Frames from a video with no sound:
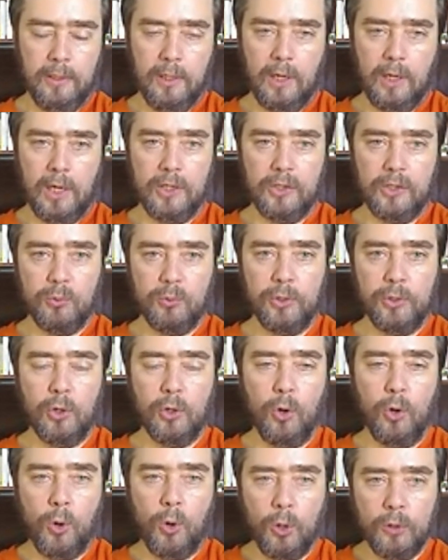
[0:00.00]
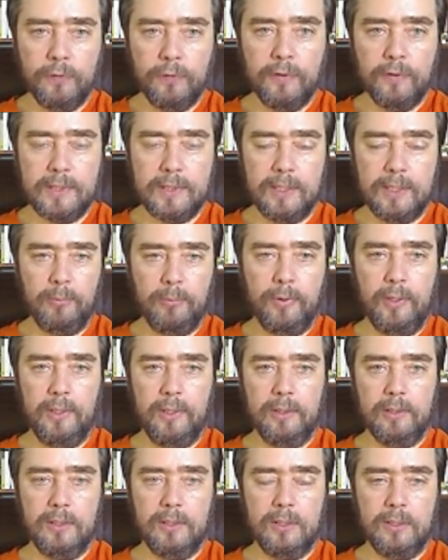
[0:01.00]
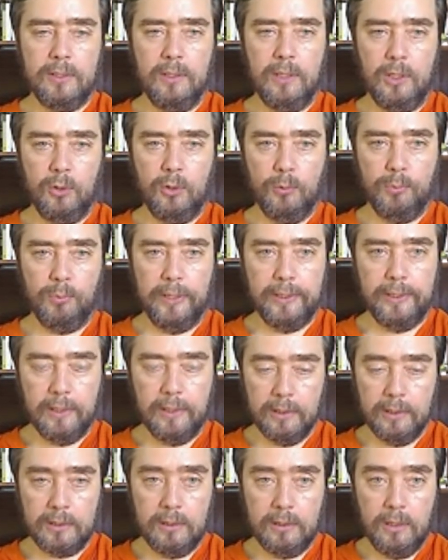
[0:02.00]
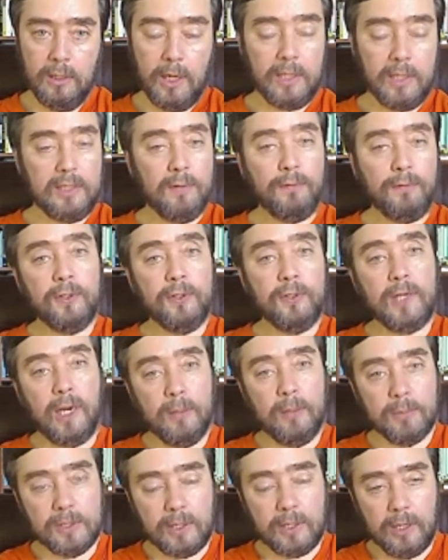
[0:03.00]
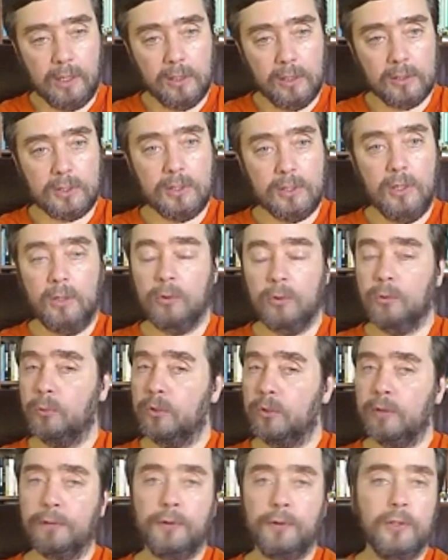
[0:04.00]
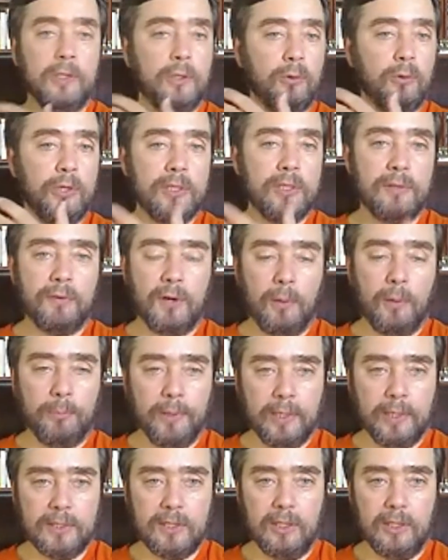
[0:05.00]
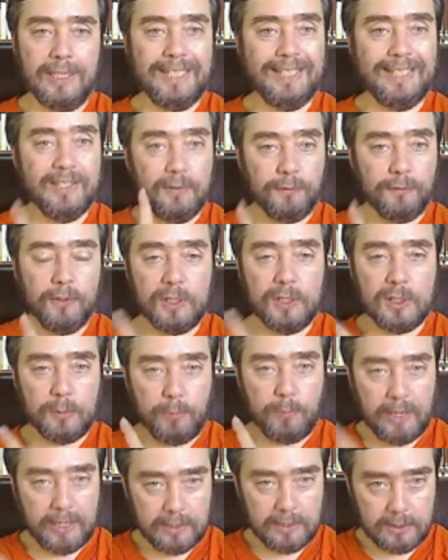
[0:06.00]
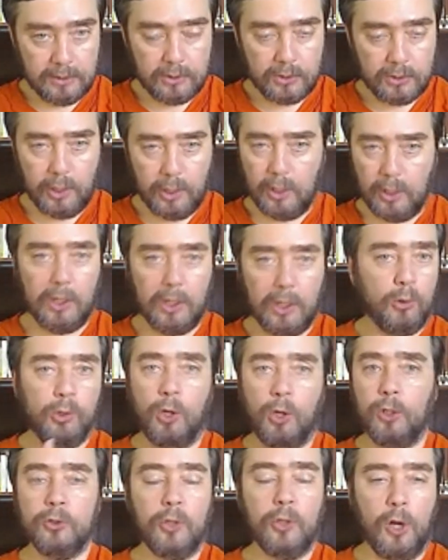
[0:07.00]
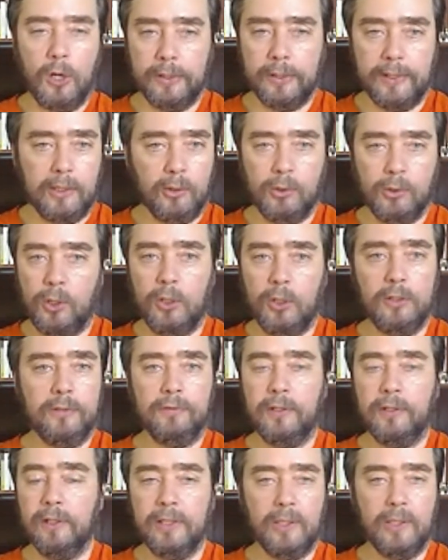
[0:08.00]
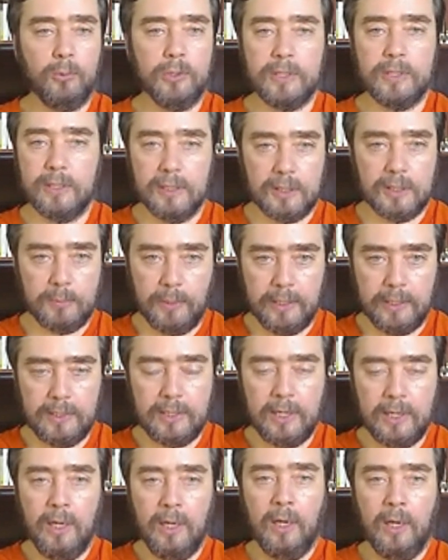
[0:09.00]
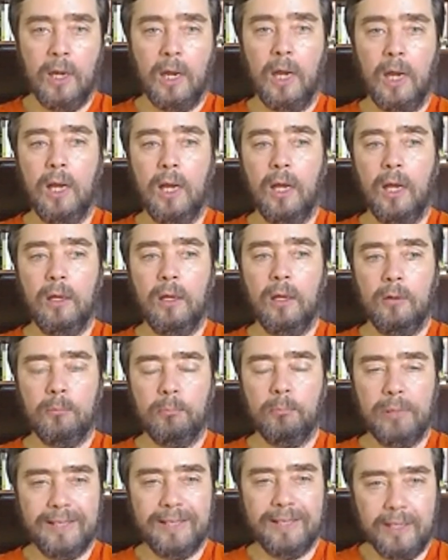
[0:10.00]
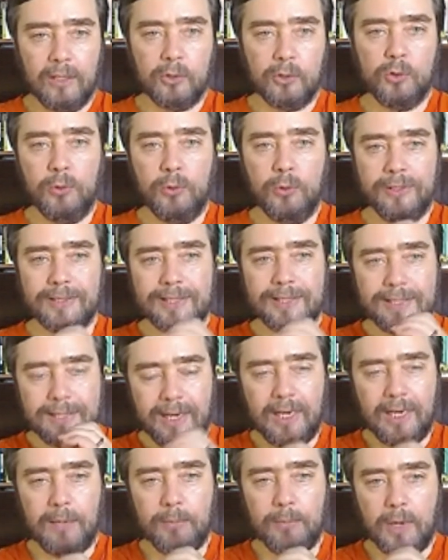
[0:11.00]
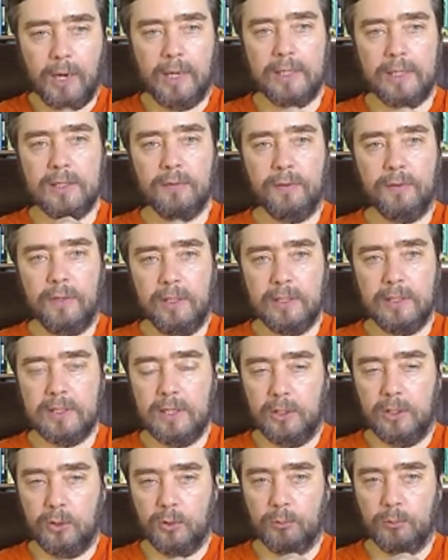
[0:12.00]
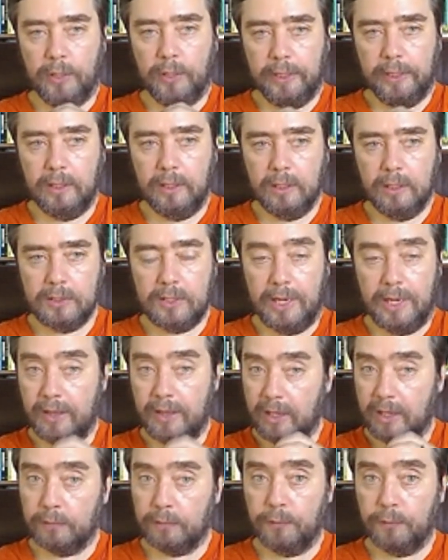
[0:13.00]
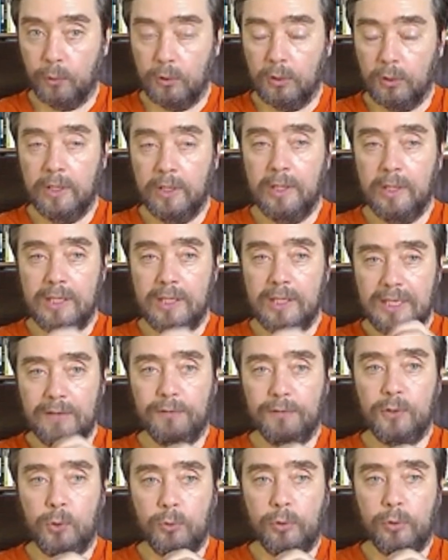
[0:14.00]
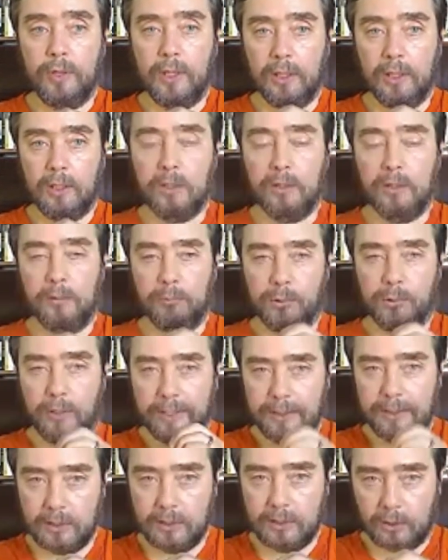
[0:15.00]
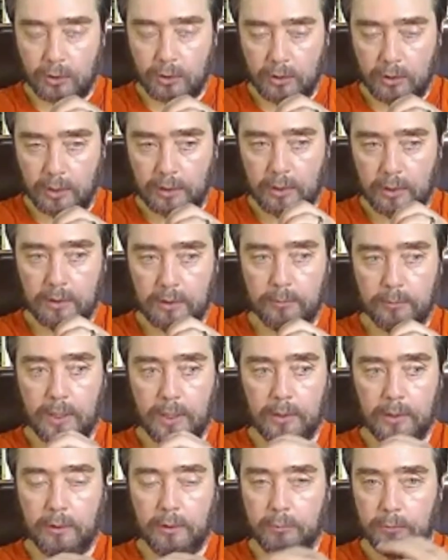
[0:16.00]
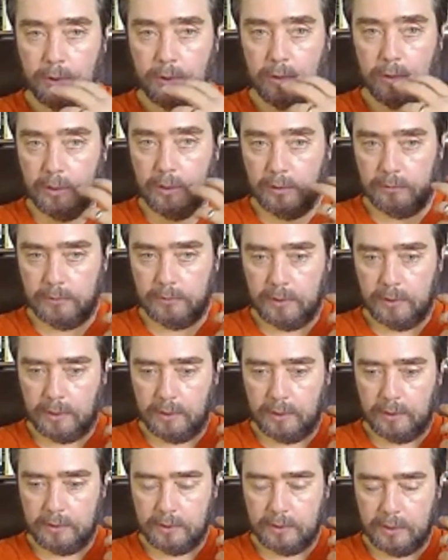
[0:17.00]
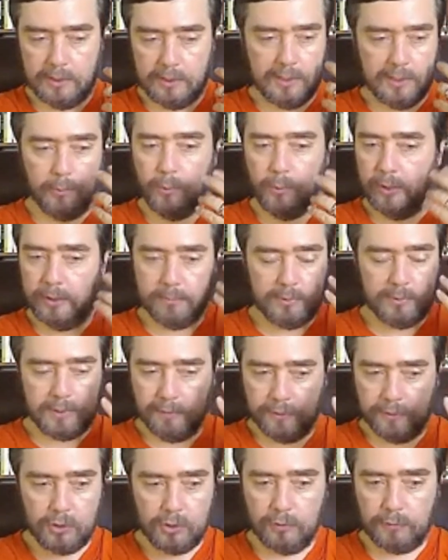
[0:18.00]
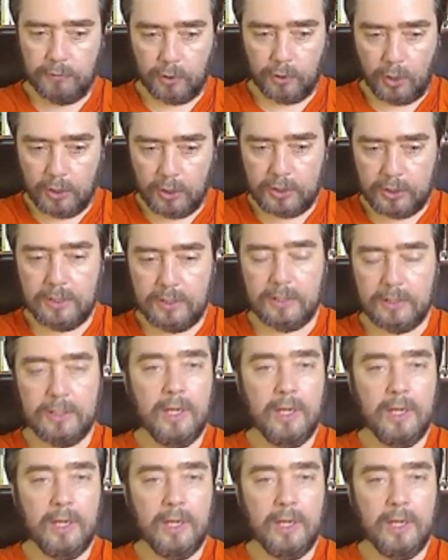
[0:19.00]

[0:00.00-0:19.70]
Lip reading: are doing all of the same things that your brain does at different time scales, with different degrees of complexity in different spaces. They don't all talk. They don't all live in linguistic space, but they are doing the same kinds of things that your brain does, and therefore, if you think the brains are in some way sufficient for consciousness,